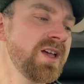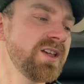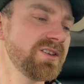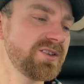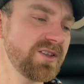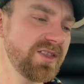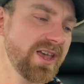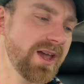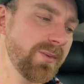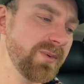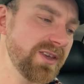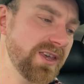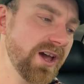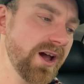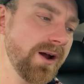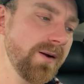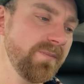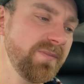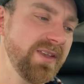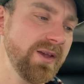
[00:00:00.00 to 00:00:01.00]
So there we
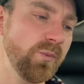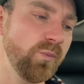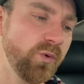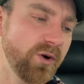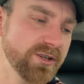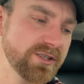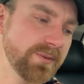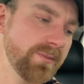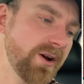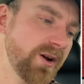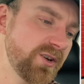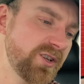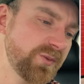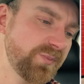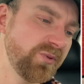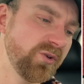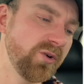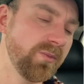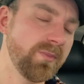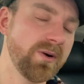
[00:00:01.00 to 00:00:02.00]
go. It was a
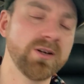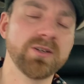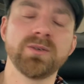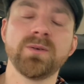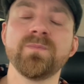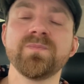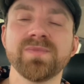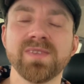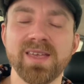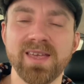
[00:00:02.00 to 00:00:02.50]
motorsport model.